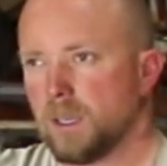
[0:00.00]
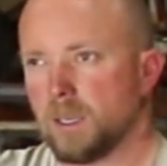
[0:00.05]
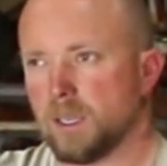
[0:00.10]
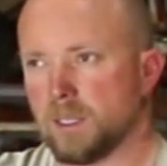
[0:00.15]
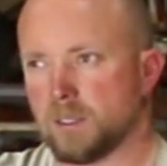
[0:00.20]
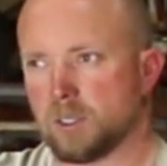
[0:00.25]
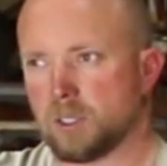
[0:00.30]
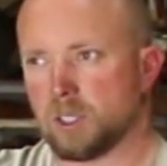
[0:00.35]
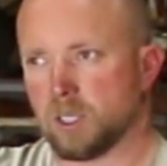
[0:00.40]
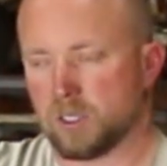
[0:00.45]

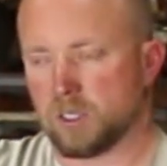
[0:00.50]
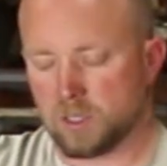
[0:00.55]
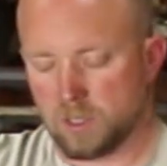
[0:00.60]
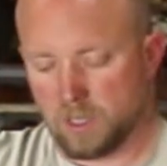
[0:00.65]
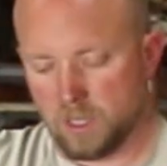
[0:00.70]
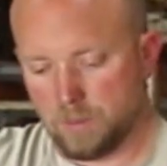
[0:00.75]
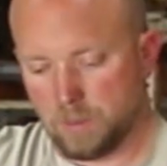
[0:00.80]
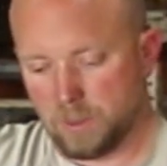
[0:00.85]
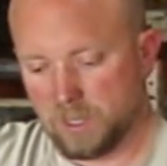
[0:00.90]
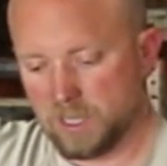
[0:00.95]
It's just
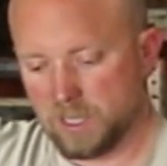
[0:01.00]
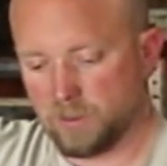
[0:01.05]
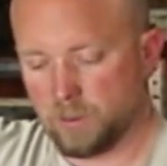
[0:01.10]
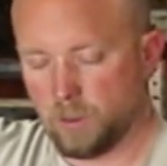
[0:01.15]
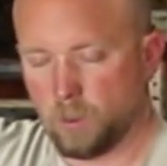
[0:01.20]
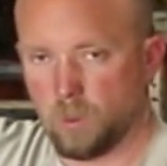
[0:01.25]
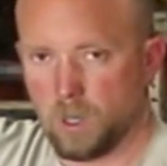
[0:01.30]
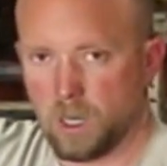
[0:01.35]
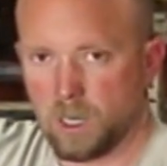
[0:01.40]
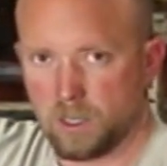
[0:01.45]
a place
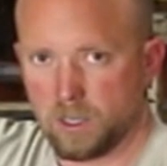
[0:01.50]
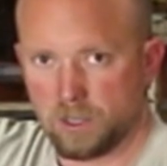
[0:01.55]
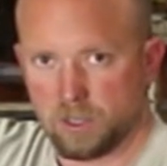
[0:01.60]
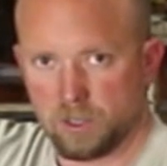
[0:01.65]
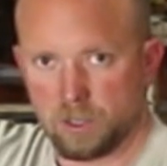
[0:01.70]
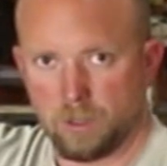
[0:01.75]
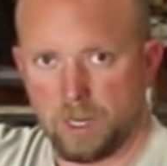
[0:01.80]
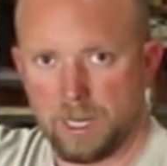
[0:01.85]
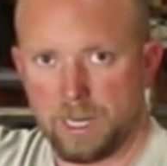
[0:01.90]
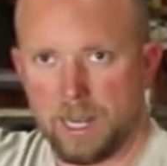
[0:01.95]
for water to
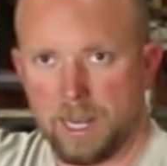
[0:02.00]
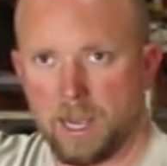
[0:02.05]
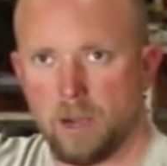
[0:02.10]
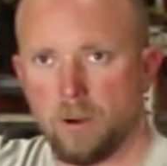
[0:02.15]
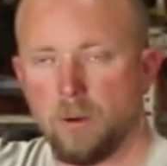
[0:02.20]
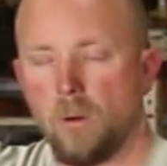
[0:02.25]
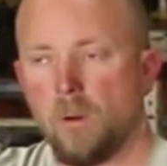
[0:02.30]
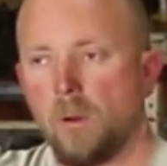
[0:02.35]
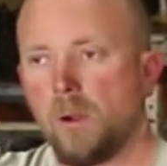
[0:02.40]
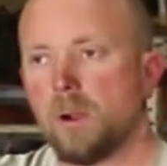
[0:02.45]
drain
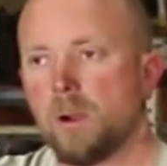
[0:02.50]
out.